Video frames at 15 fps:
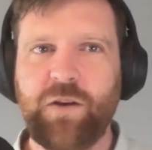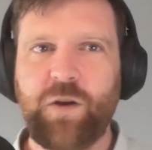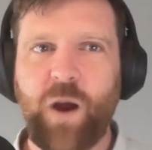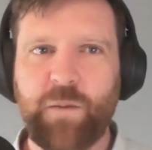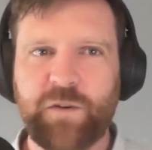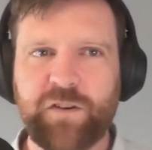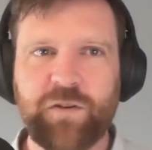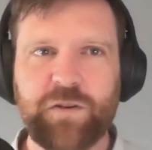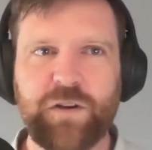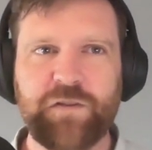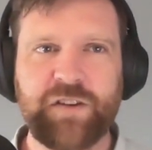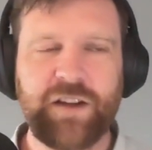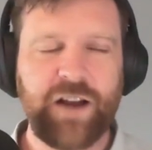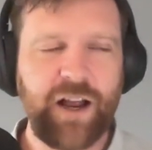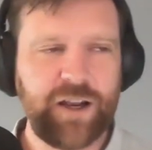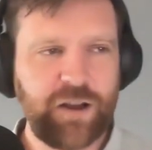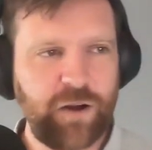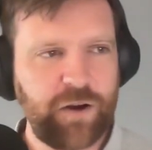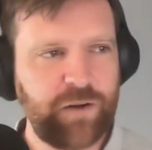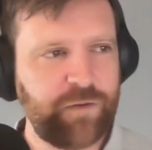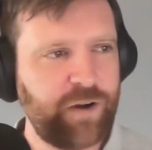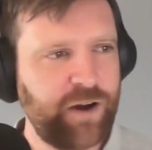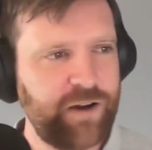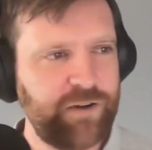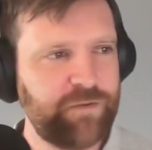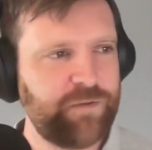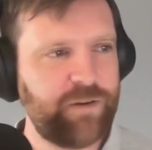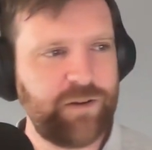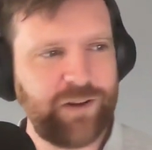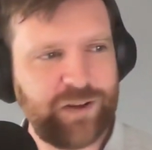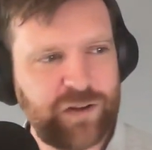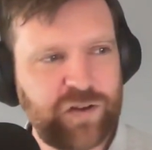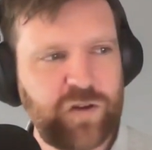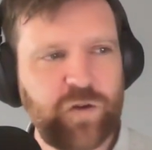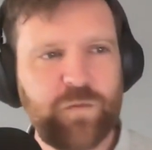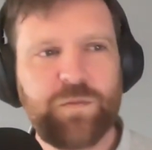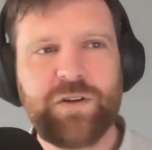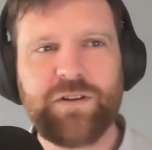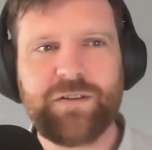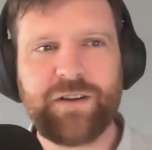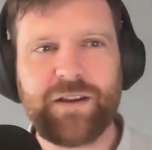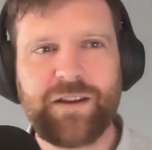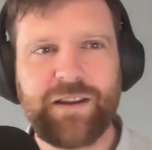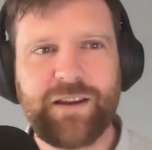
I'm sure you've seen a lot of kind of human